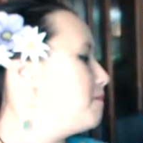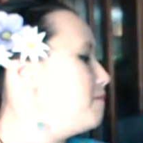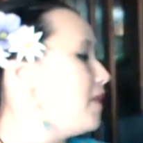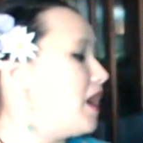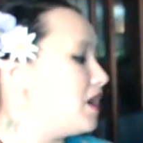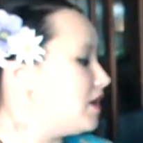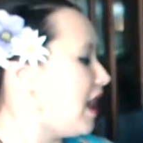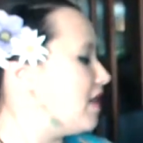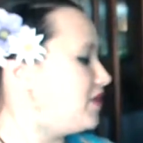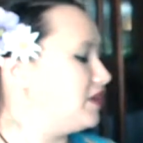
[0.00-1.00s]
But
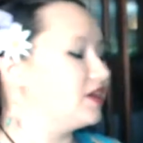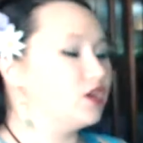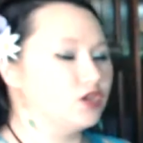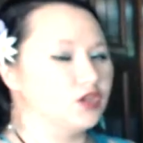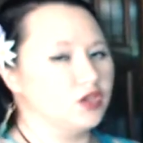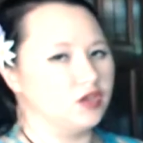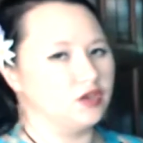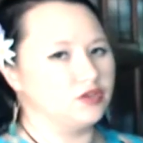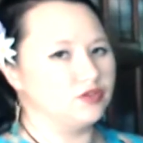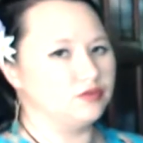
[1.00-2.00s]
having like a
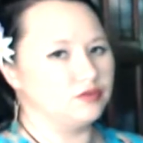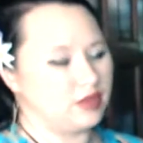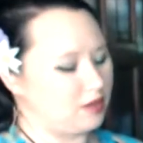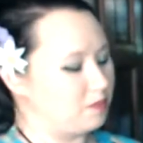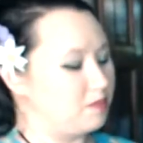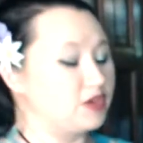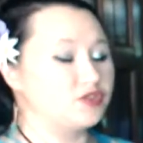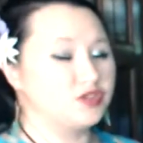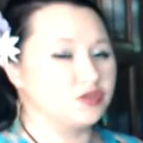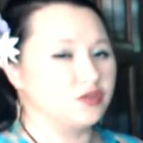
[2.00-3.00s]
good like
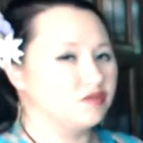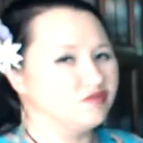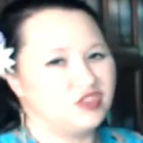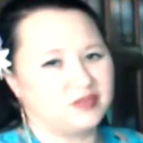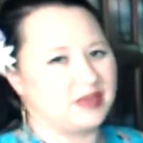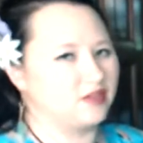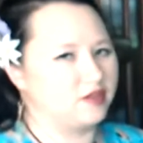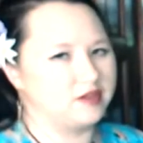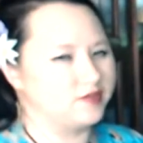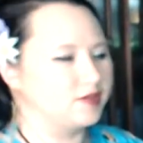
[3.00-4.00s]
measuring tool just makes all
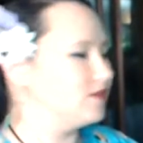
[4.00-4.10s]
the difference.